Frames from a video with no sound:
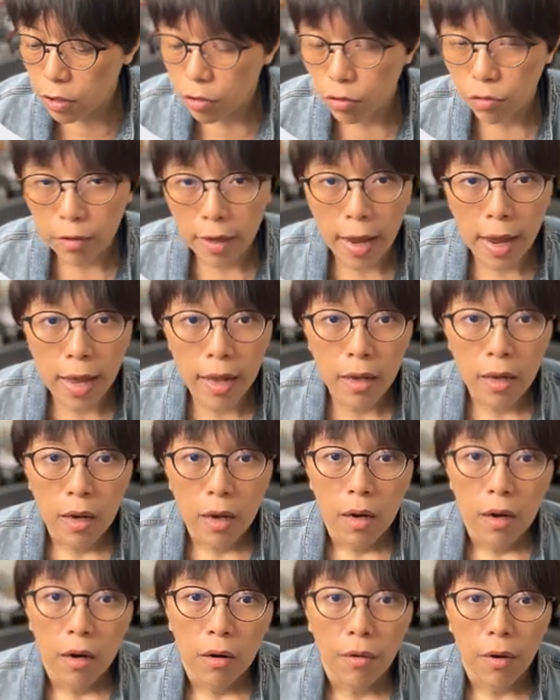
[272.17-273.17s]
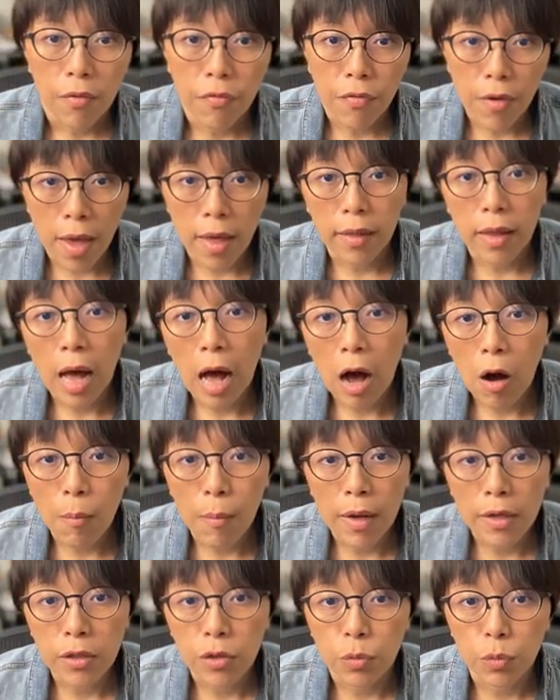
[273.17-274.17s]
do that, right, then how
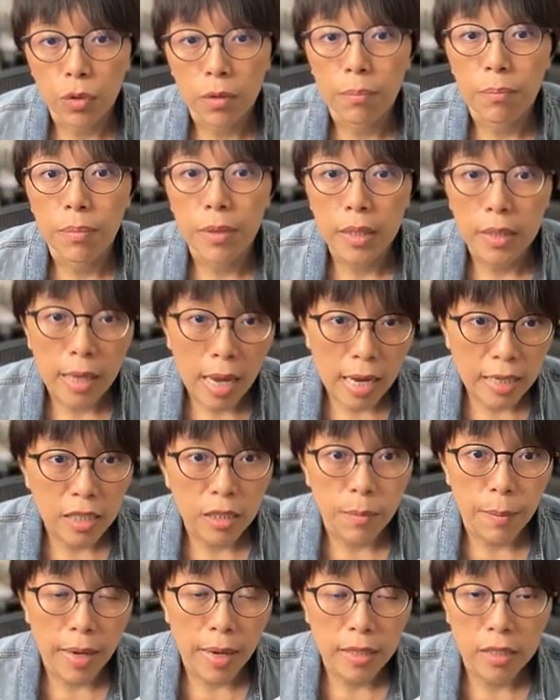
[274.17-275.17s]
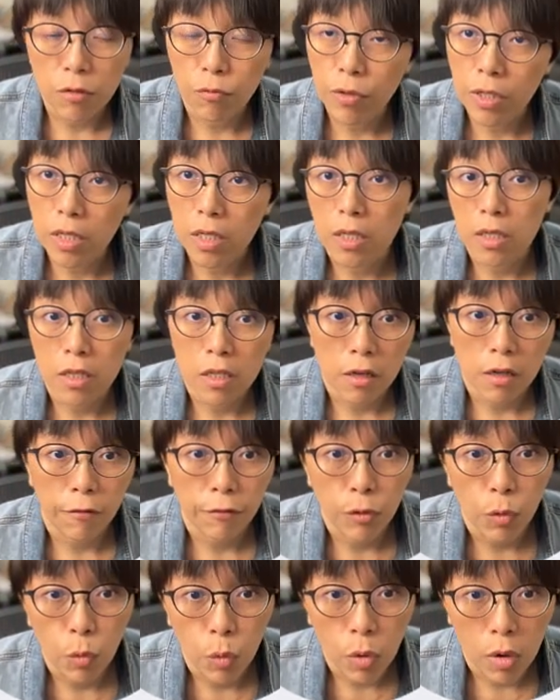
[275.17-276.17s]
much would be the estimated returns
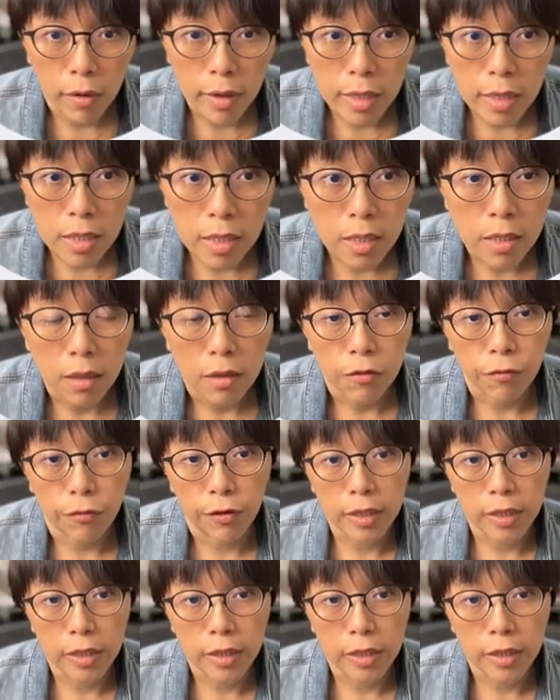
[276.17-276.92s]
of the warrants? For